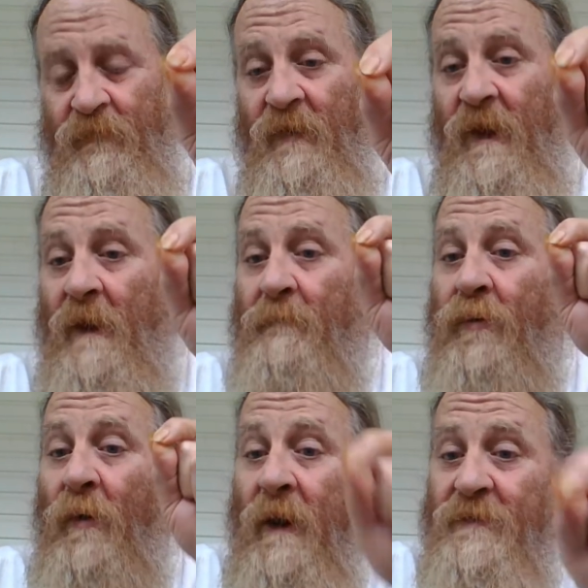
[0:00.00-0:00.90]
And I
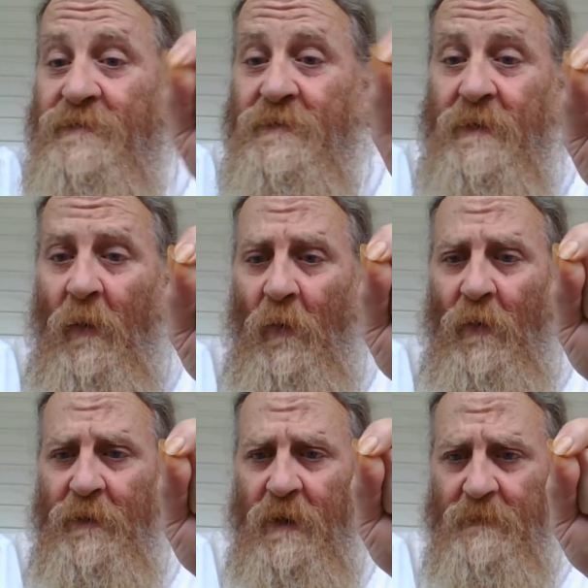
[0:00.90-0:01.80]
pray that you're not
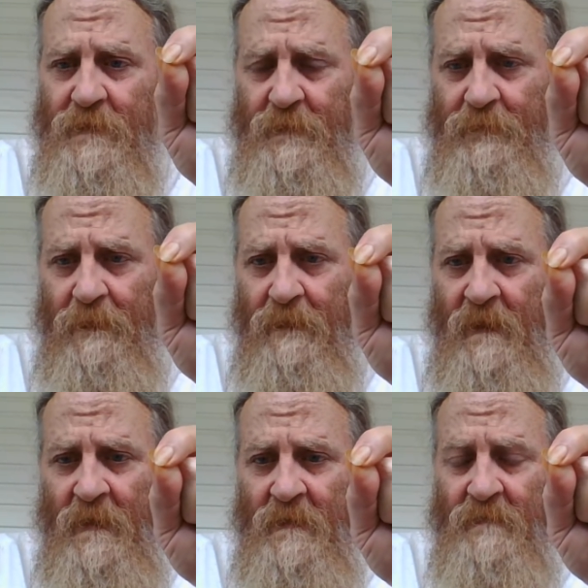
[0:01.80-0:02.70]
one of them.
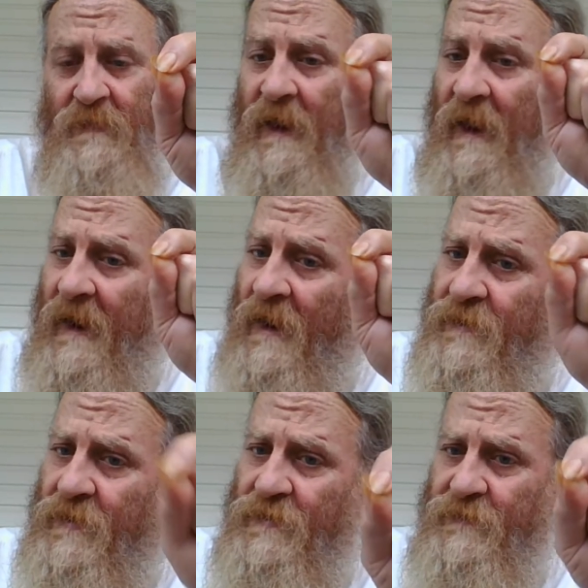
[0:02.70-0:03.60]
But I got
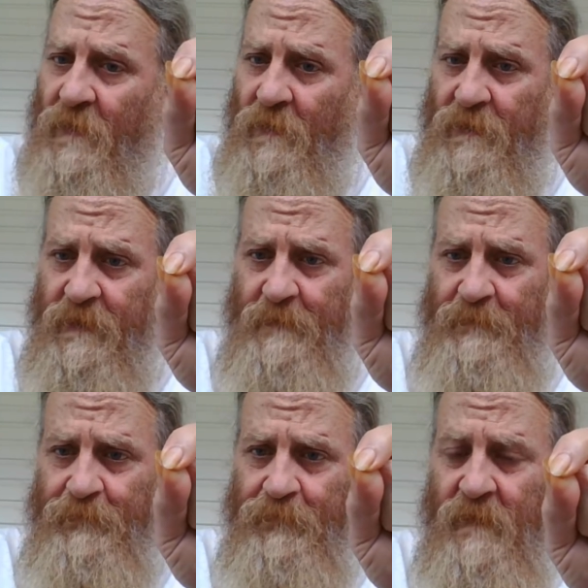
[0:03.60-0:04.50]
news for you.
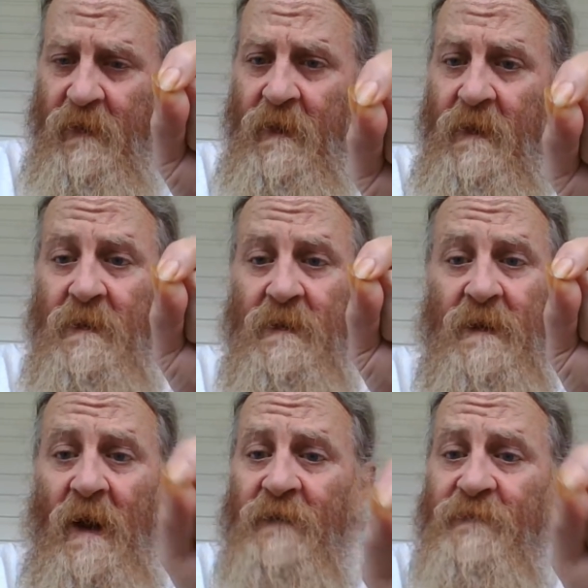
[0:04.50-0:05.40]

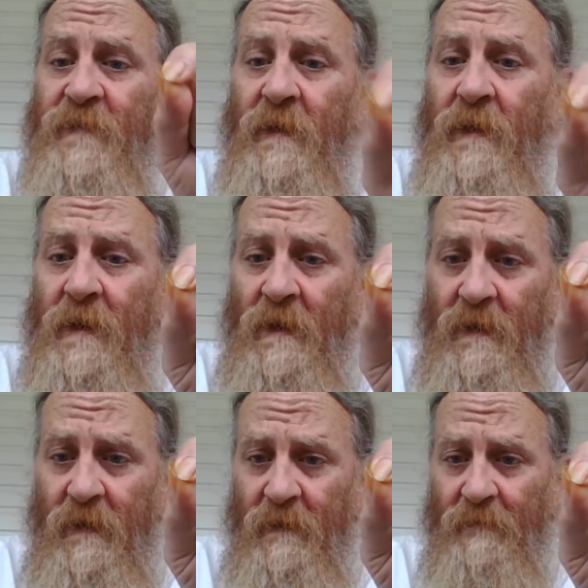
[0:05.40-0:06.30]
God's very
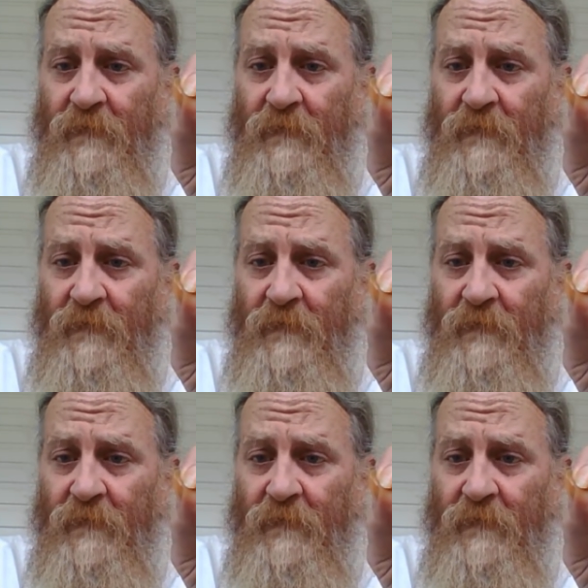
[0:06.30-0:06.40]
clear.